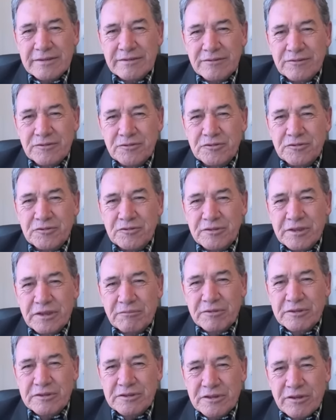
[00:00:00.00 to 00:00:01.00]
and utu
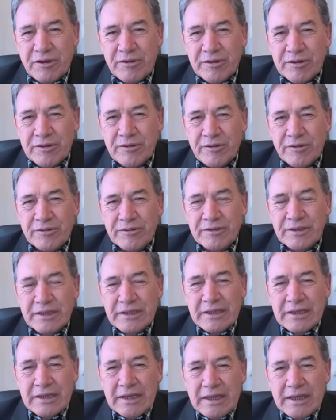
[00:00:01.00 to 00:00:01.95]
that was going on